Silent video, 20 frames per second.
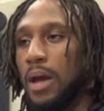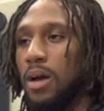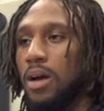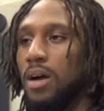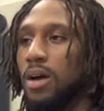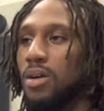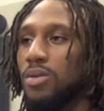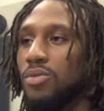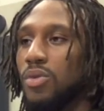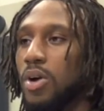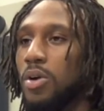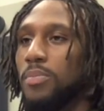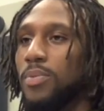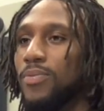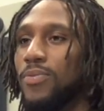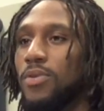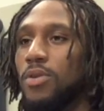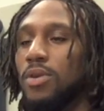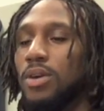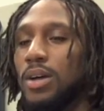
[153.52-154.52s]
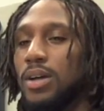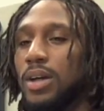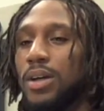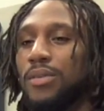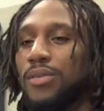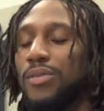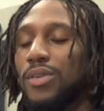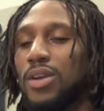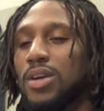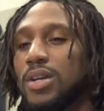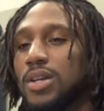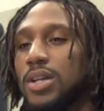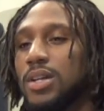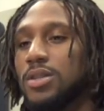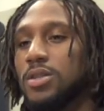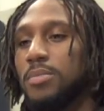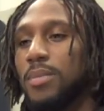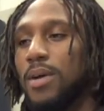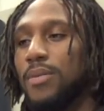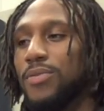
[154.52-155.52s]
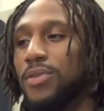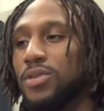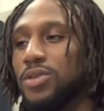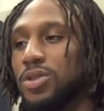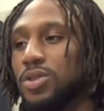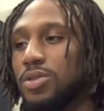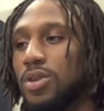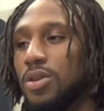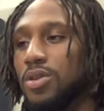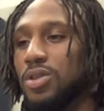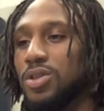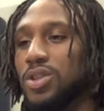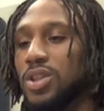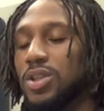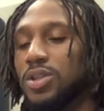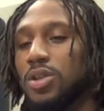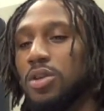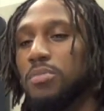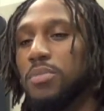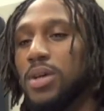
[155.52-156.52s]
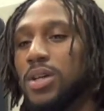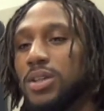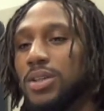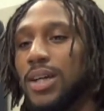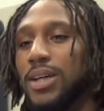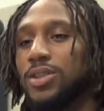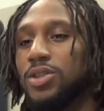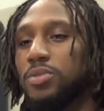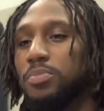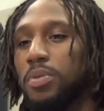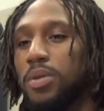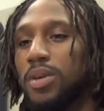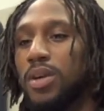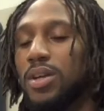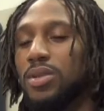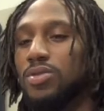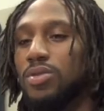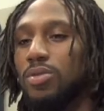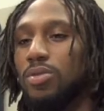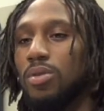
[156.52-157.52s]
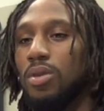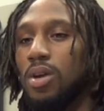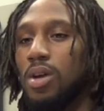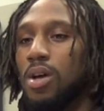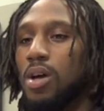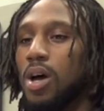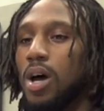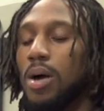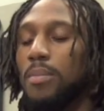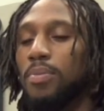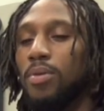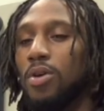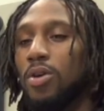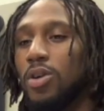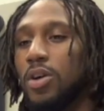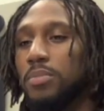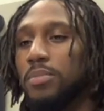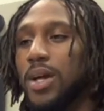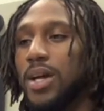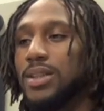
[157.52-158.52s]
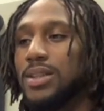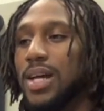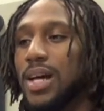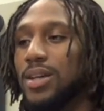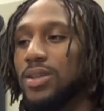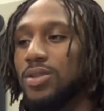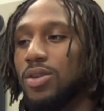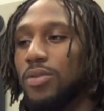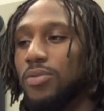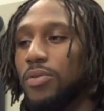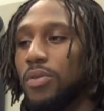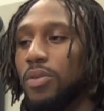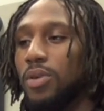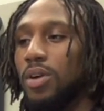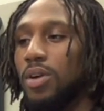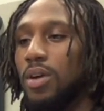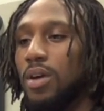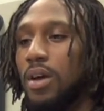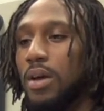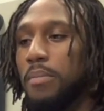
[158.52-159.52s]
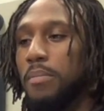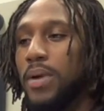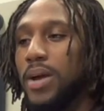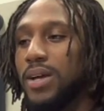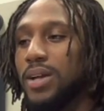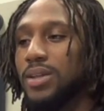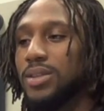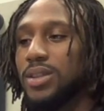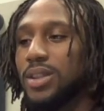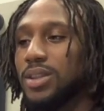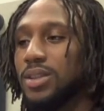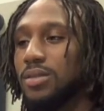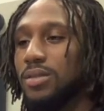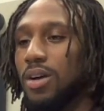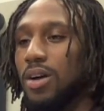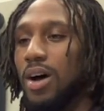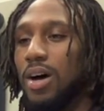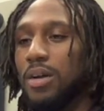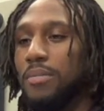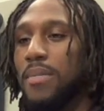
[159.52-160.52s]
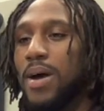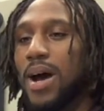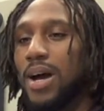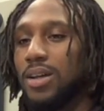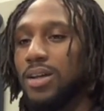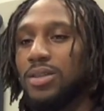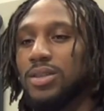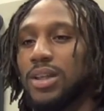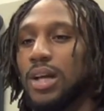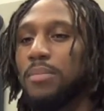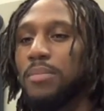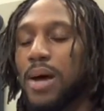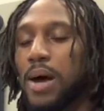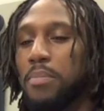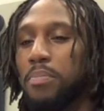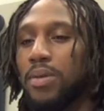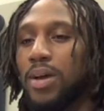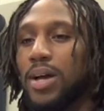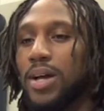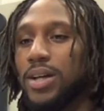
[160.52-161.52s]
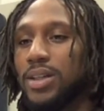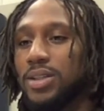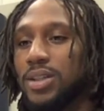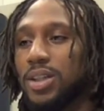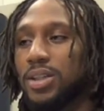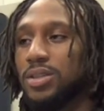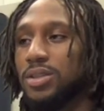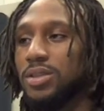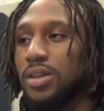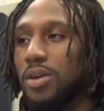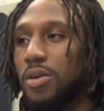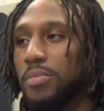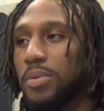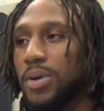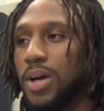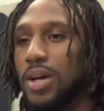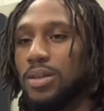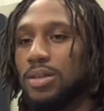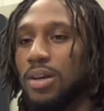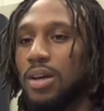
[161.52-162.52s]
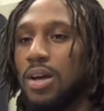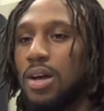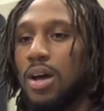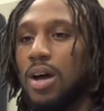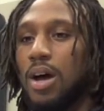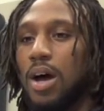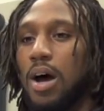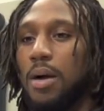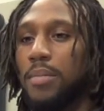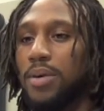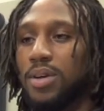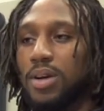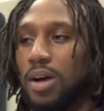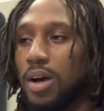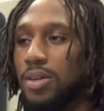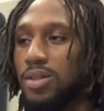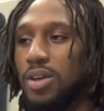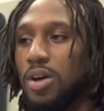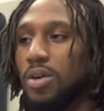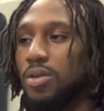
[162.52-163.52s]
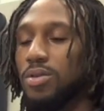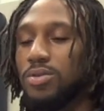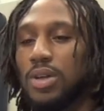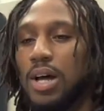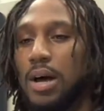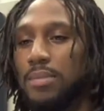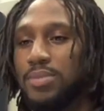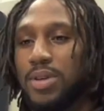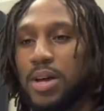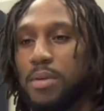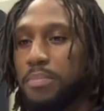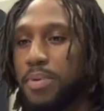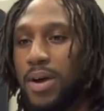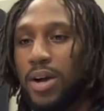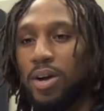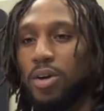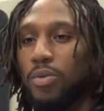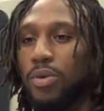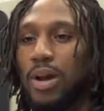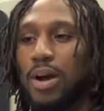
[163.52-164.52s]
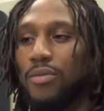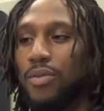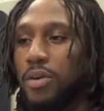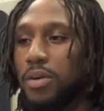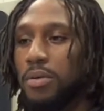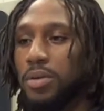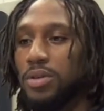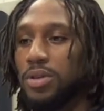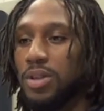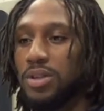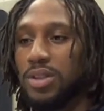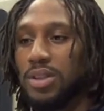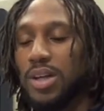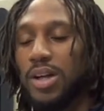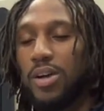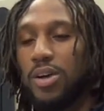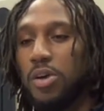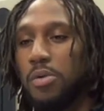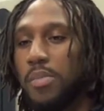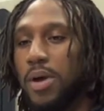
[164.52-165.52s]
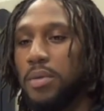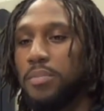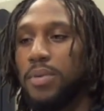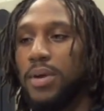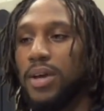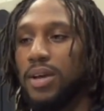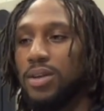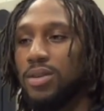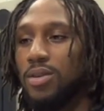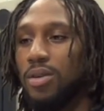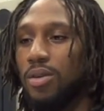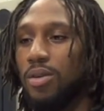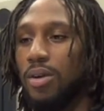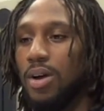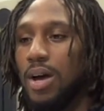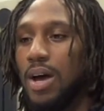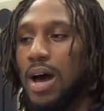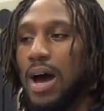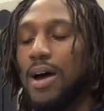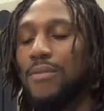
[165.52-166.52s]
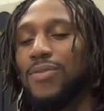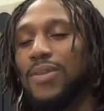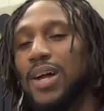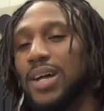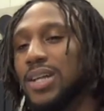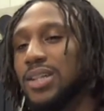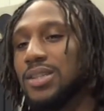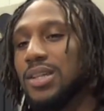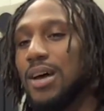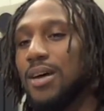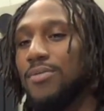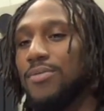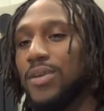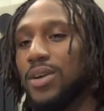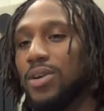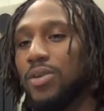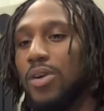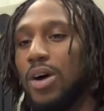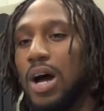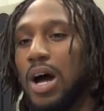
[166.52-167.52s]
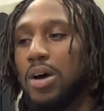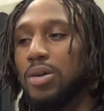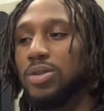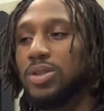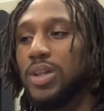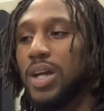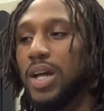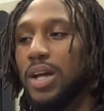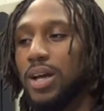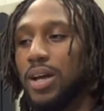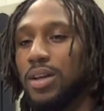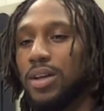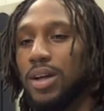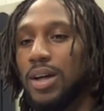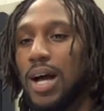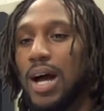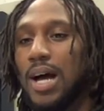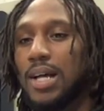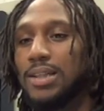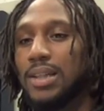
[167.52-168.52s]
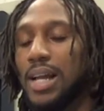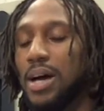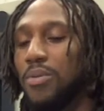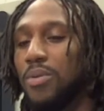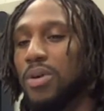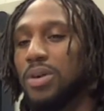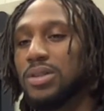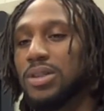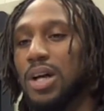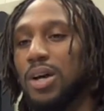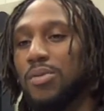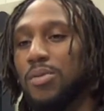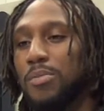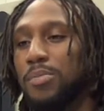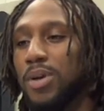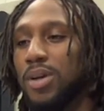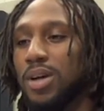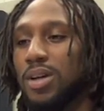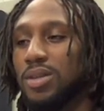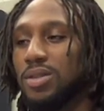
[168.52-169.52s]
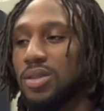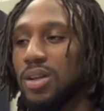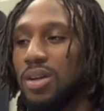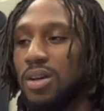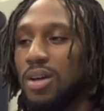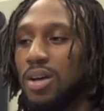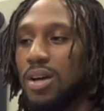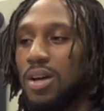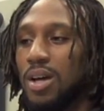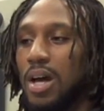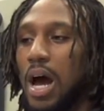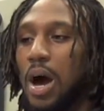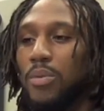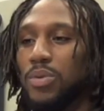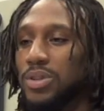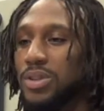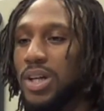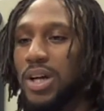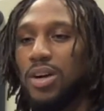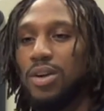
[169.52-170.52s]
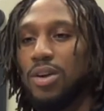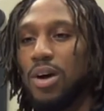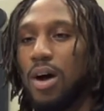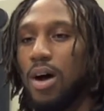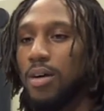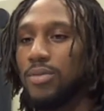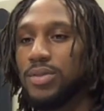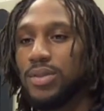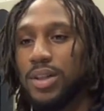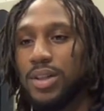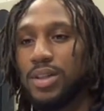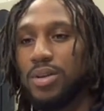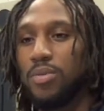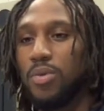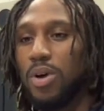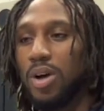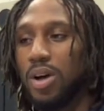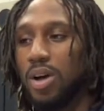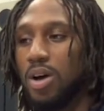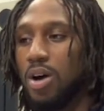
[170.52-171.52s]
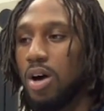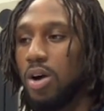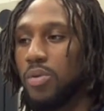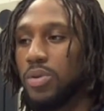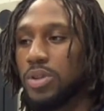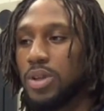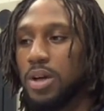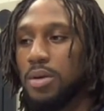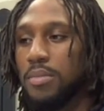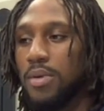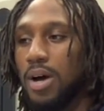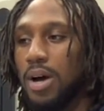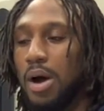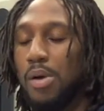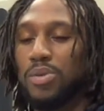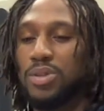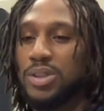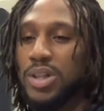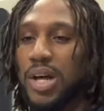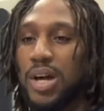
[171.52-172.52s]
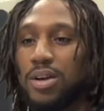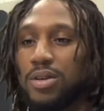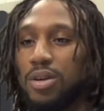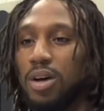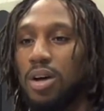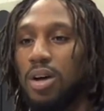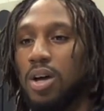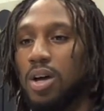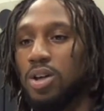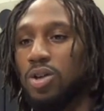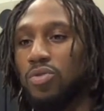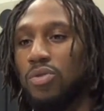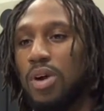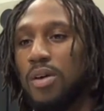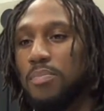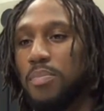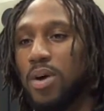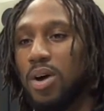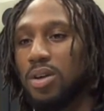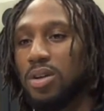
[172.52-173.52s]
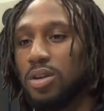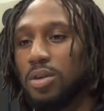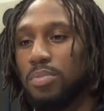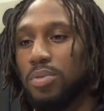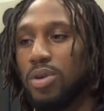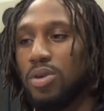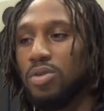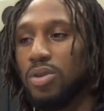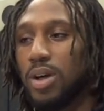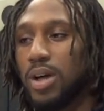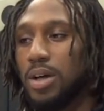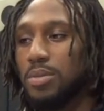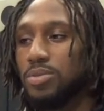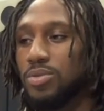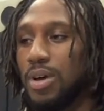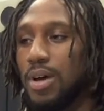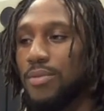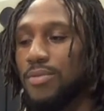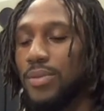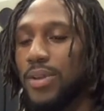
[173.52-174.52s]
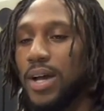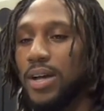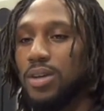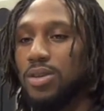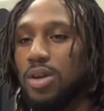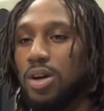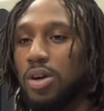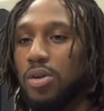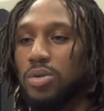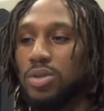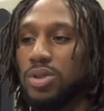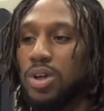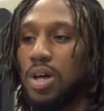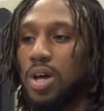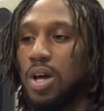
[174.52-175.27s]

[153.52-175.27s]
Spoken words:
Well, before even looking into my future, you know, there's just so much that you put into a program like that. So for me to just automatically say I'm not playing just, you know, because I'm a top 10 pick or whatever the scenario may be, you know, I feel like it's not fair to Ohio State and the guys that I worked out with, because I was there in the offseason working hard with them. I was there in the rough part of the program. So I feel like, you know, it